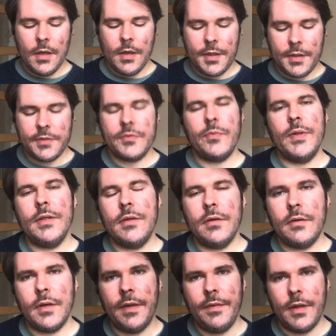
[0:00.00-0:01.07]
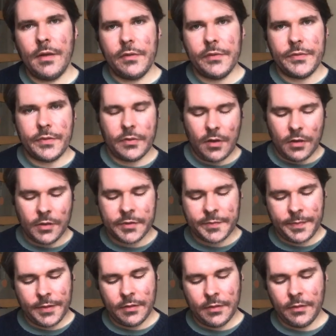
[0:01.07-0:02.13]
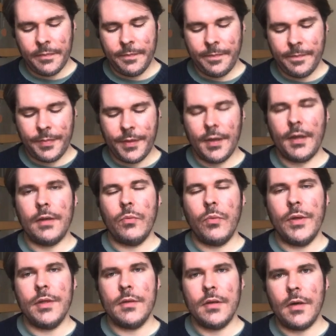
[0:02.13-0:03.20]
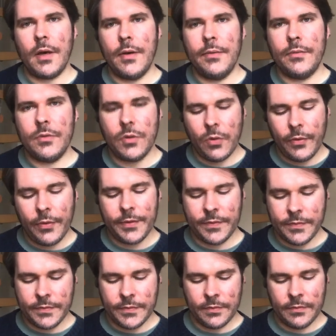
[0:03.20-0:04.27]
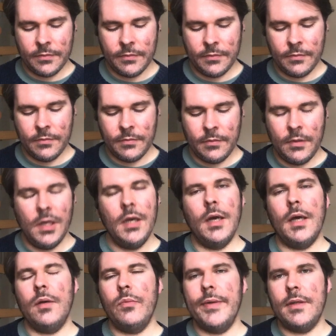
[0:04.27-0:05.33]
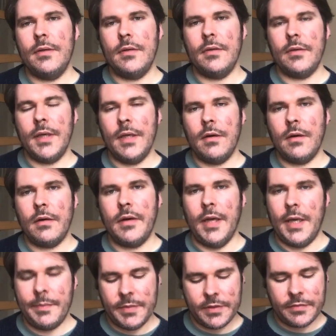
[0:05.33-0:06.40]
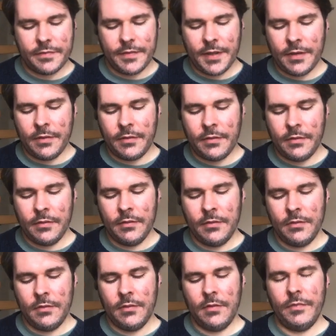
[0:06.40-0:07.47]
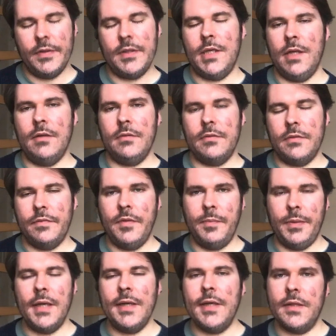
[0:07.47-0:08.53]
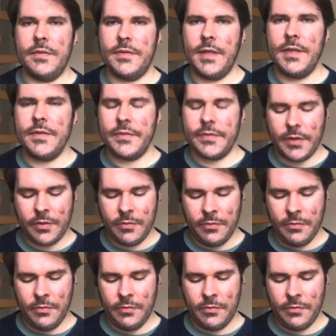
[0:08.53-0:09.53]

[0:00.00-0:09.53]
It is winter in the Ulster Hospital, and winter outdoors, and winter in our hemisphere. The tilt of the planet says so.